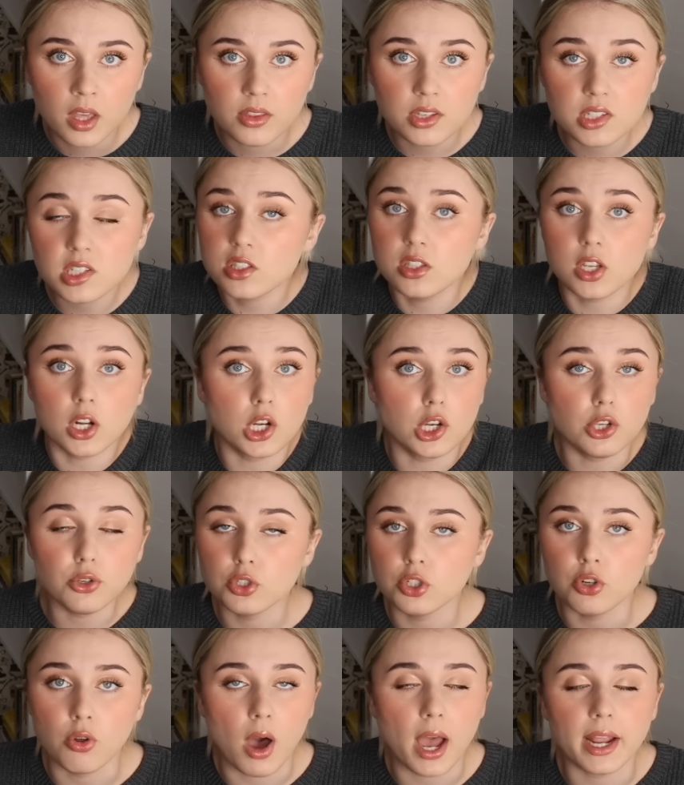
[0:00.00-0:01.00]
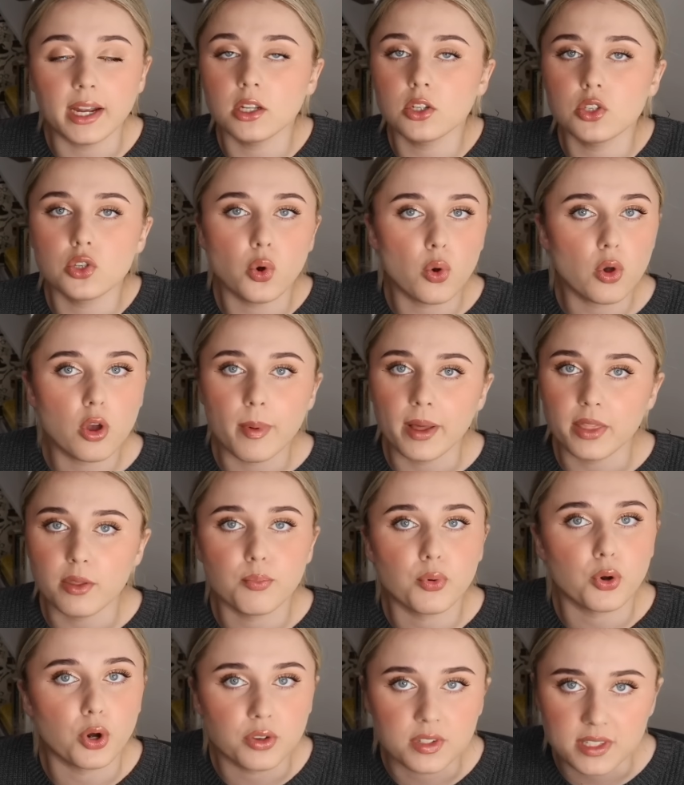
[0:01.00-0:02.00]
This is delusional. I didn't talk about the
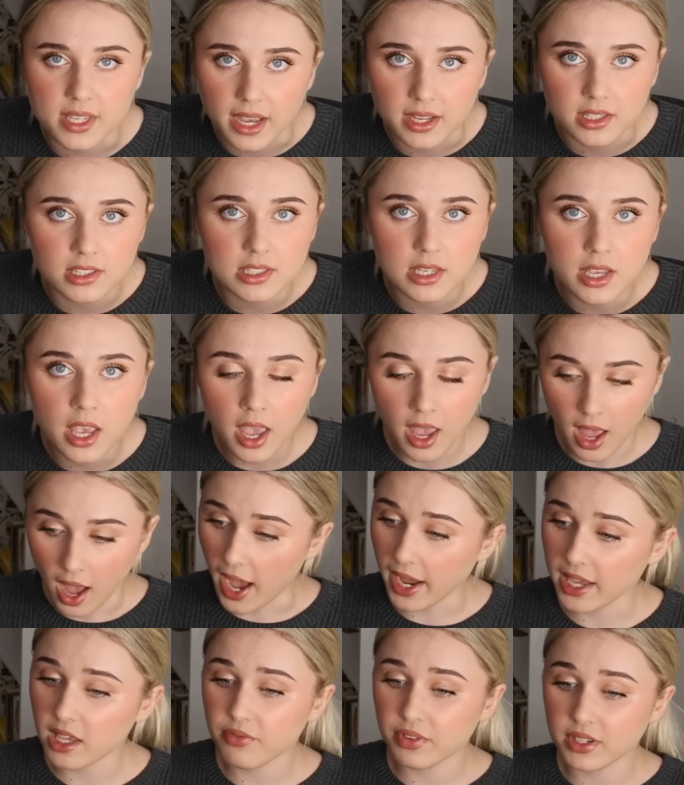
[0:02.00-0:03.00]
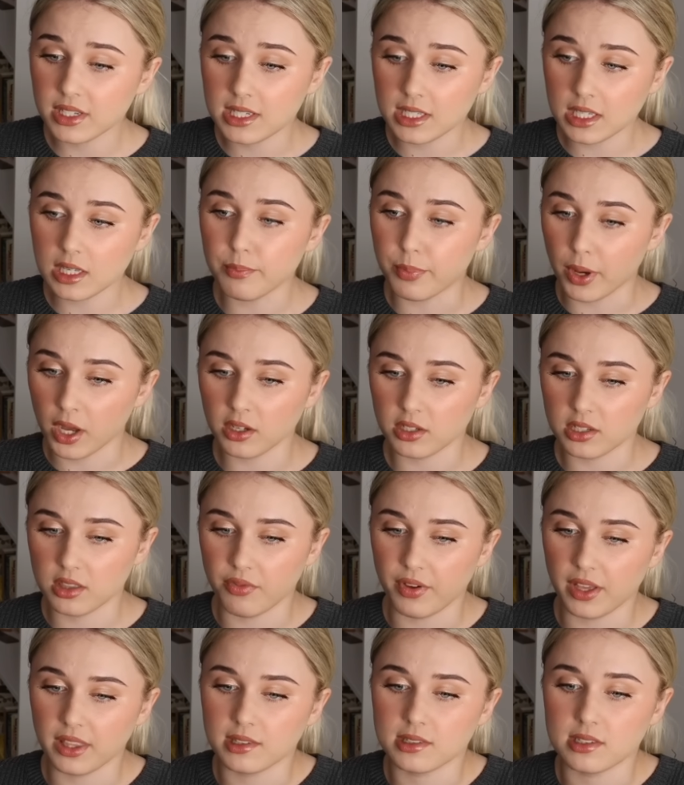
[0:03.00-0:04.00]
process. I even debunked the
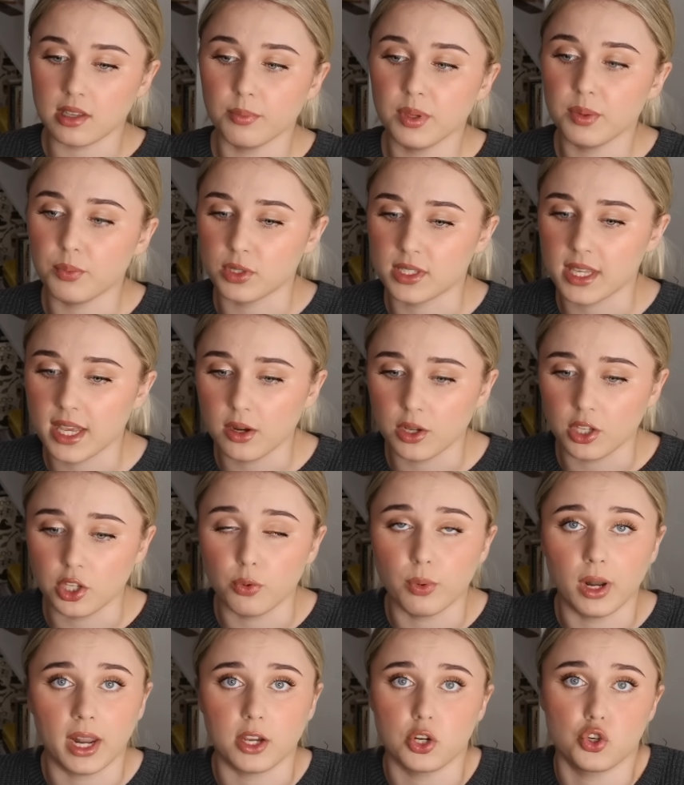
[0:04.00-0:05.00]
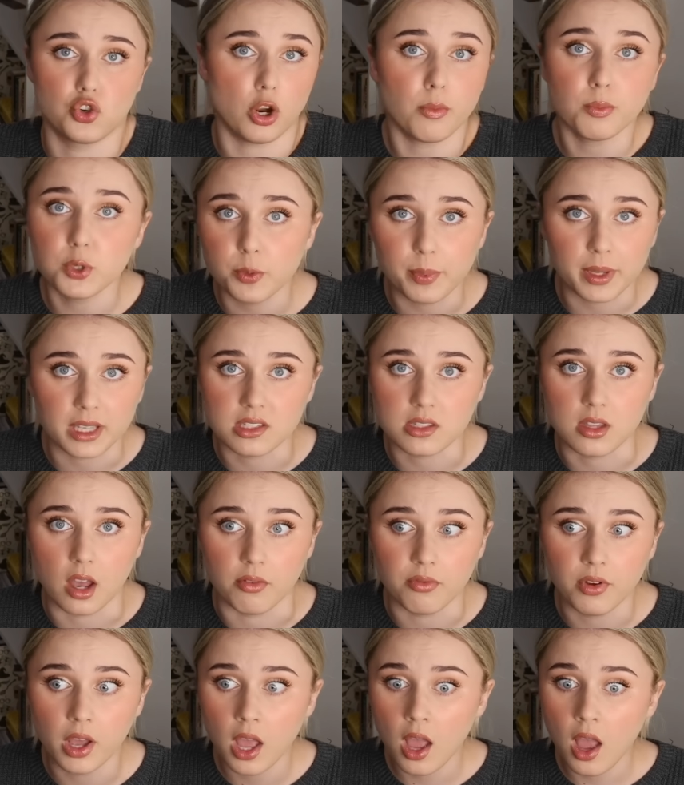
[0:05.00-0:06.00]
fact that some people said you were like dropshipping
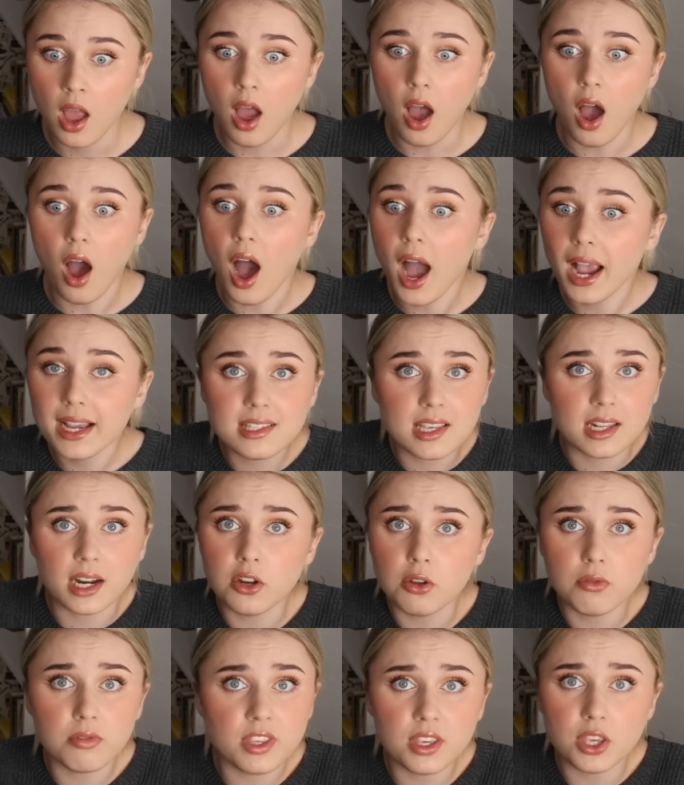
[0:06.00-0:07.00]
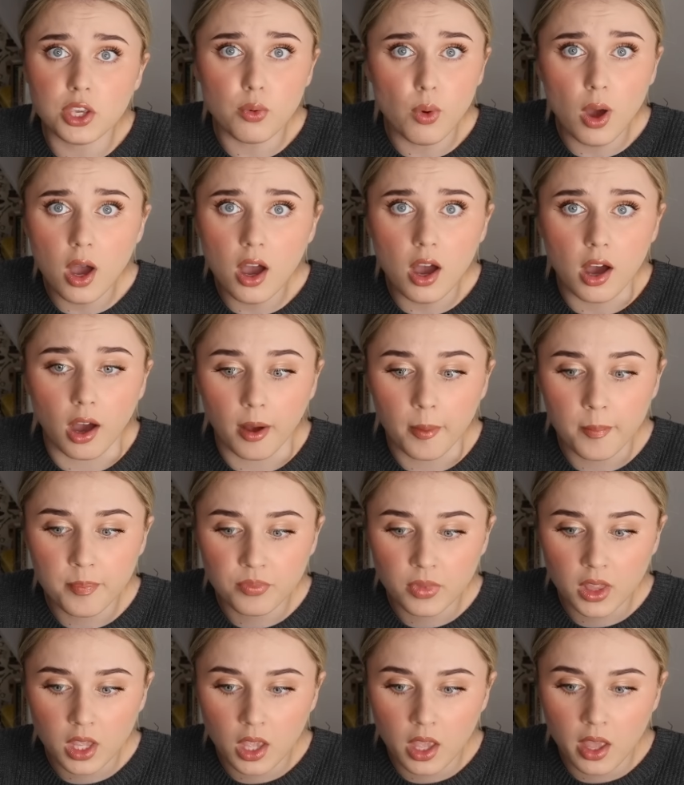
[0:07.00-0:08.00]
stuff. I said, I don't think you are.
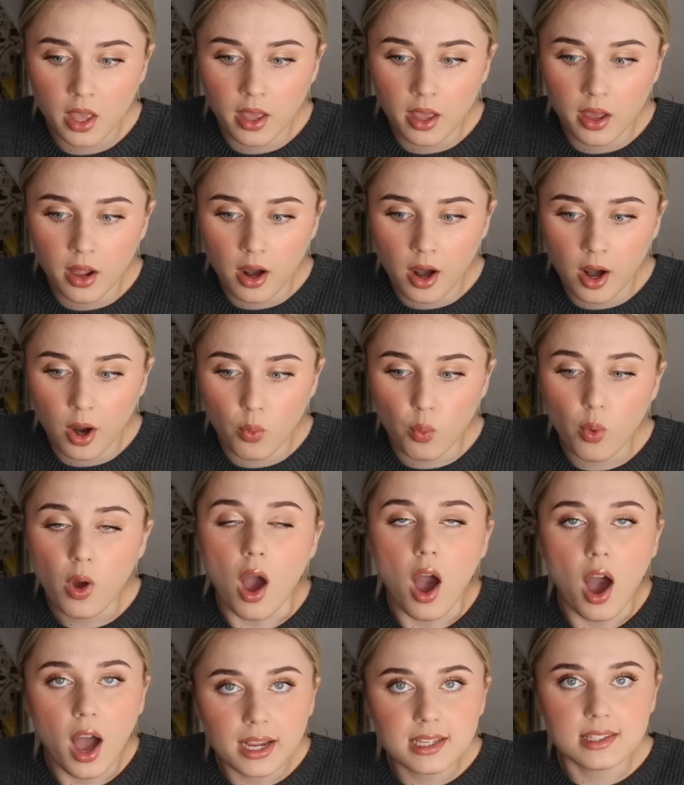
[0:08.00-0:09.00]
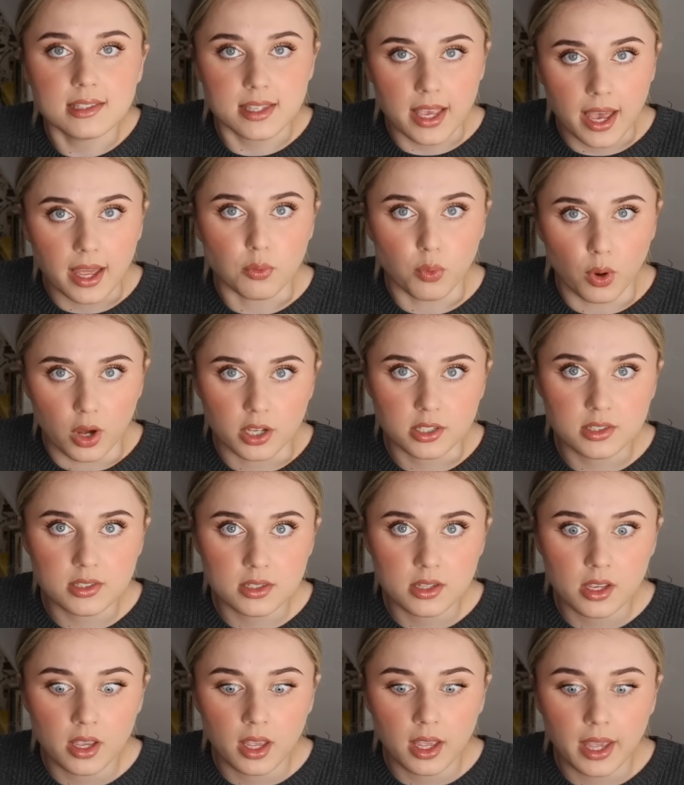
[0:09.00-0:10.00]
What I said
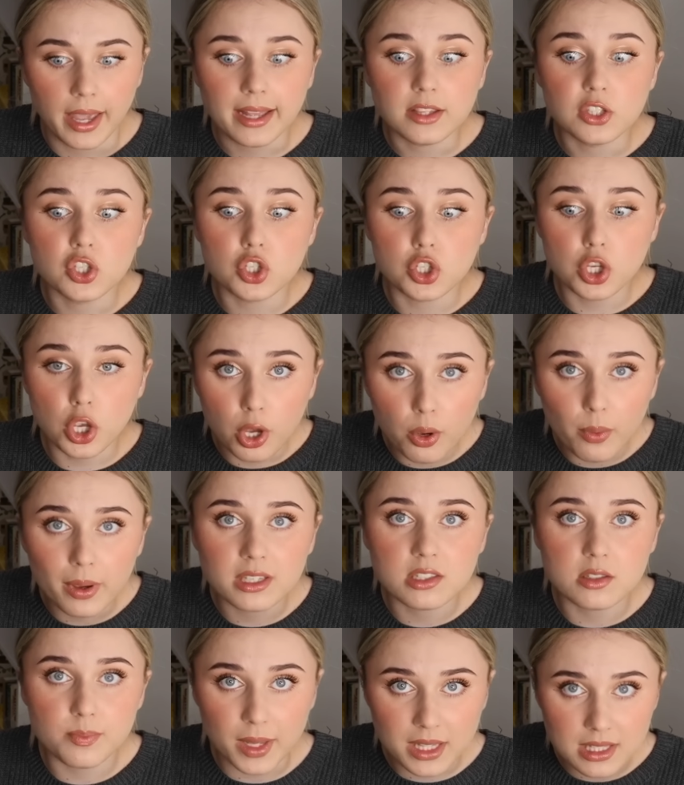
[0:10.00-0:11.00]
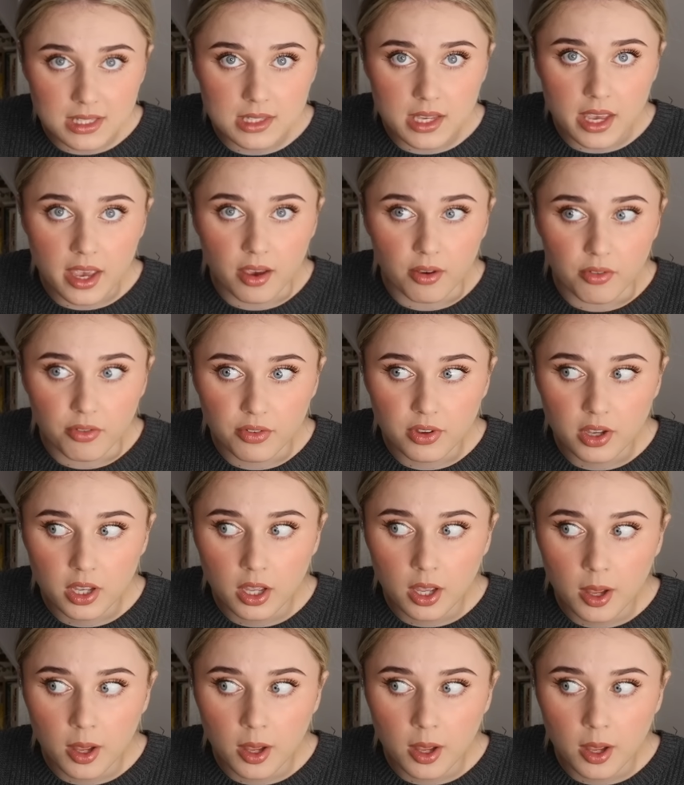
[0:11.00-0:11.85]
was, it's too expensive.